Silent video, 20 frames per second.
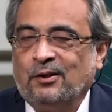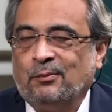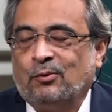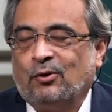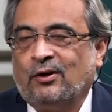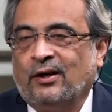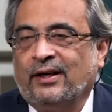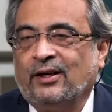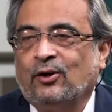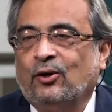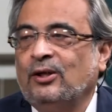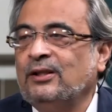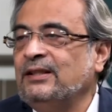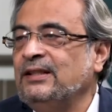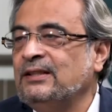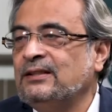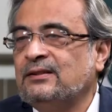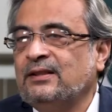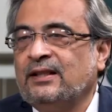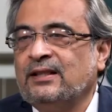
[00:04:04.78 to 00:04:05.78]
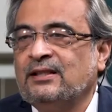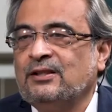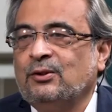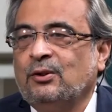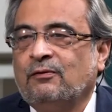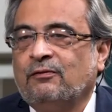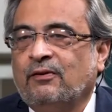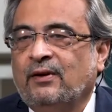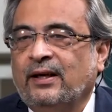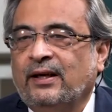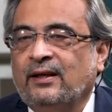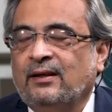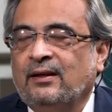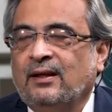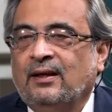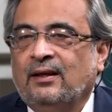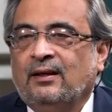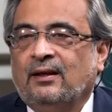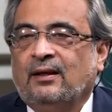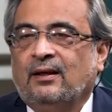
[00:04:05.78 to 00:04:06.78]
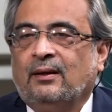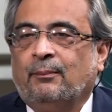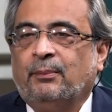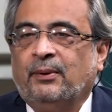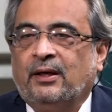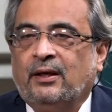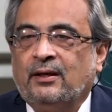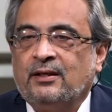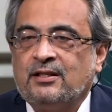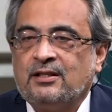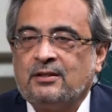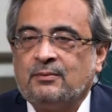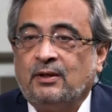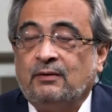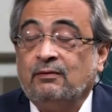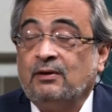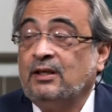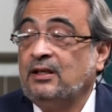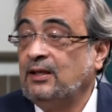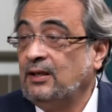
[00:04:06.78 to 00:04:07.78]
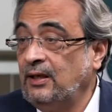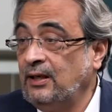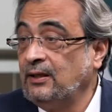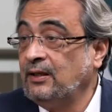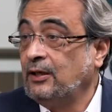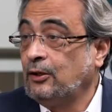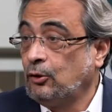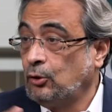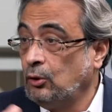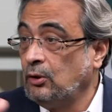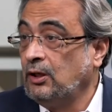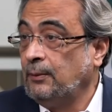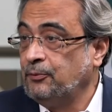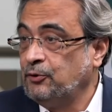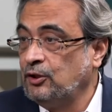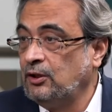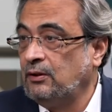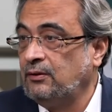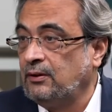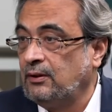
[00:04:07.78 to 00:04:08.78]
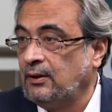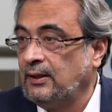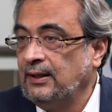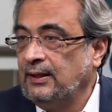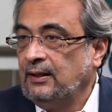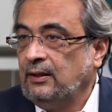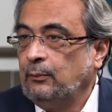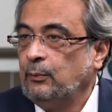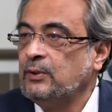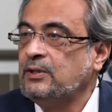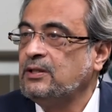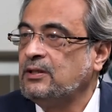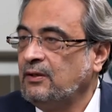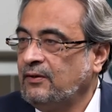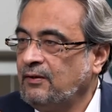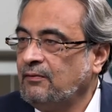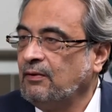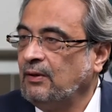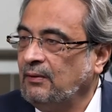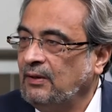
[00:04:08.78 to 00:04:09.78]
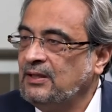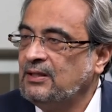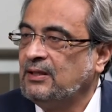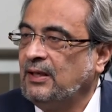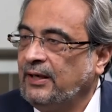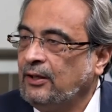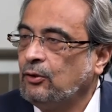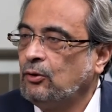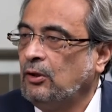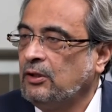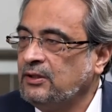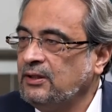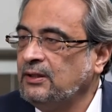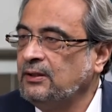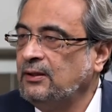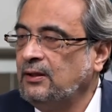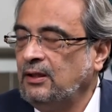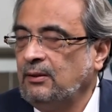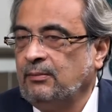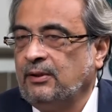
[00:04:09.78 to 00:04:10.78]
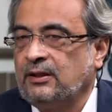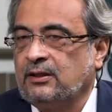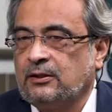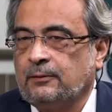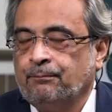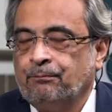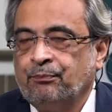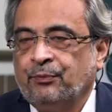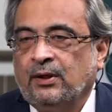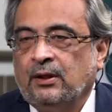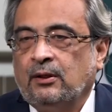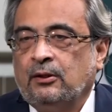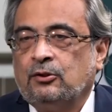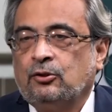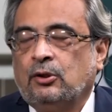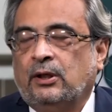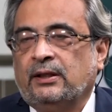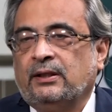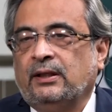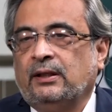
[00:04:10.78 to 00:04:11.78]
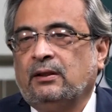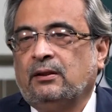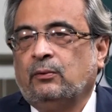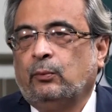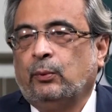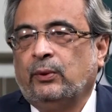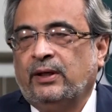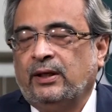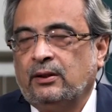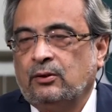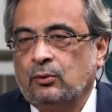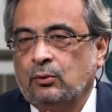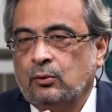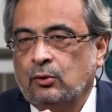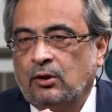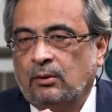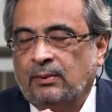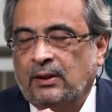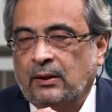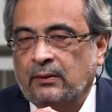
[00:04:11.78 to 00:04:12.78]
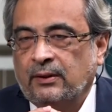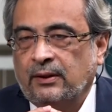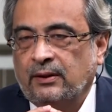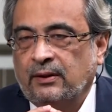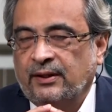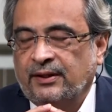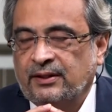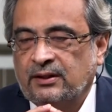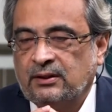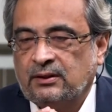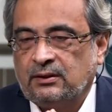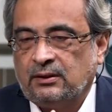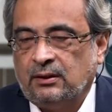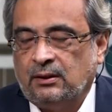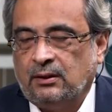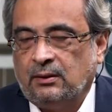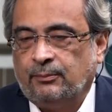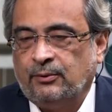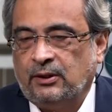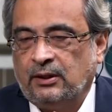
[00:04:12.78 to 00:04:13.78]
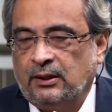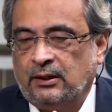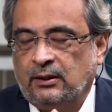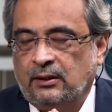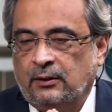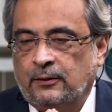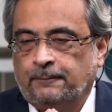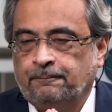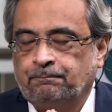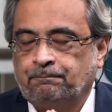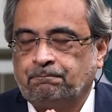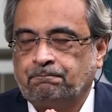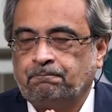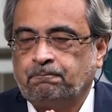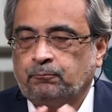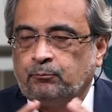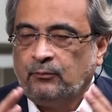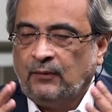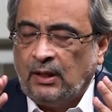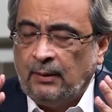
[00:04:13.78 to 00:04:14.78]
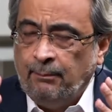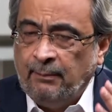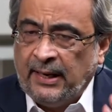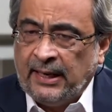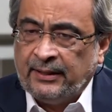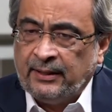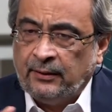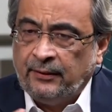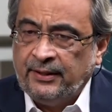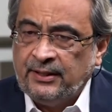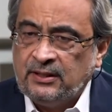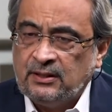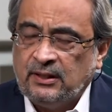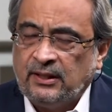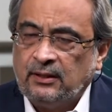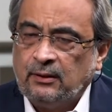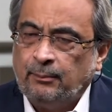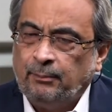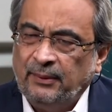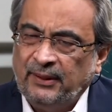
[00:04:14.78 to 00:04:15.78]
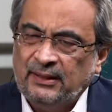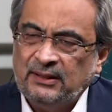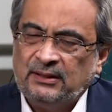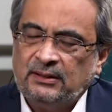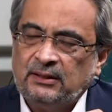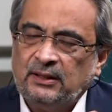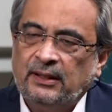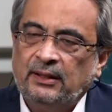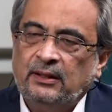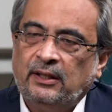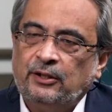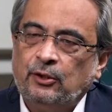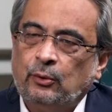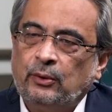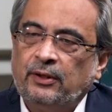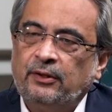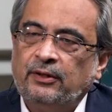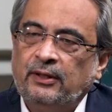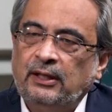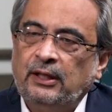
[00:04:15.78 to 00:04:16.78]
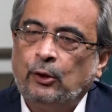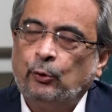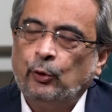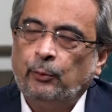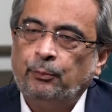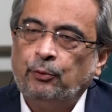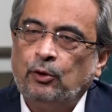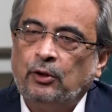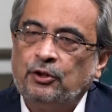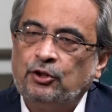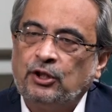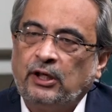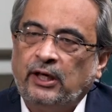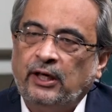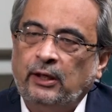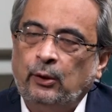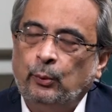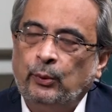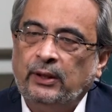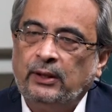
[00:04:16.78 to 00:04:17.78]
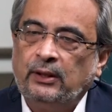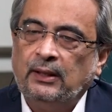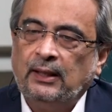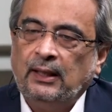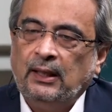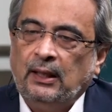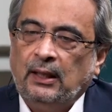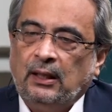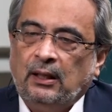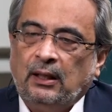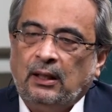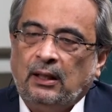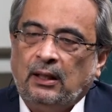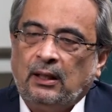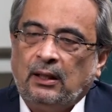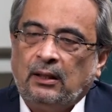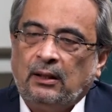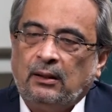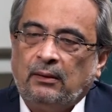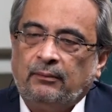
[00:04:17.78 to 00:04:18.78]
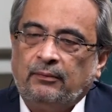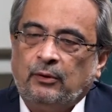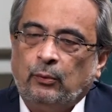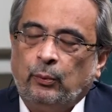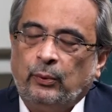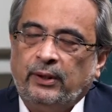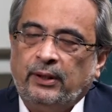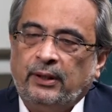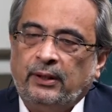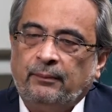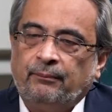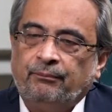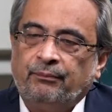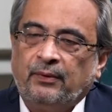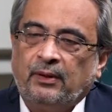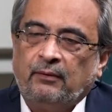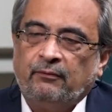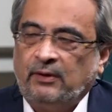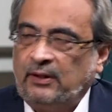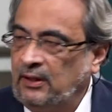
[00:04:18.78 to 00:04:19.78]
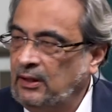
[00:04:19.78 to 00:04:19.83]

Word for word: the morning, all these things you'll find parents even telling their grown-up children, which is like crossing the limits. So I think the way to go about in this particular manner is that the biggest thing that you can really equip your child with the way when